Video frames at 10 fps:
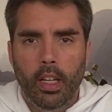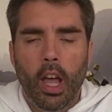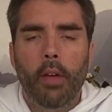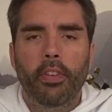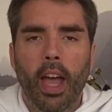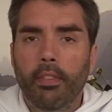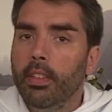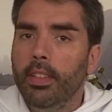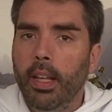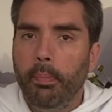Now, if you haven't
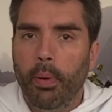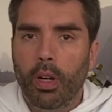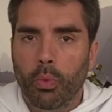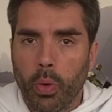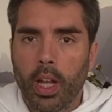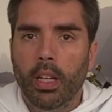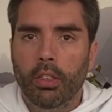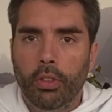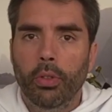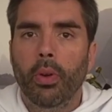seen part 1,
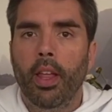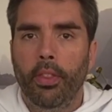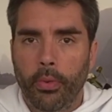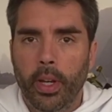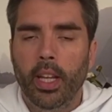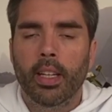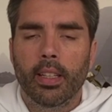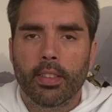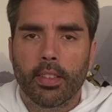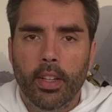2, and 3 in
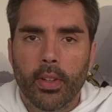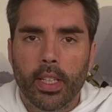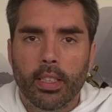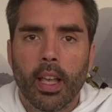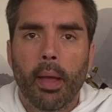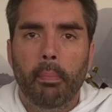this series,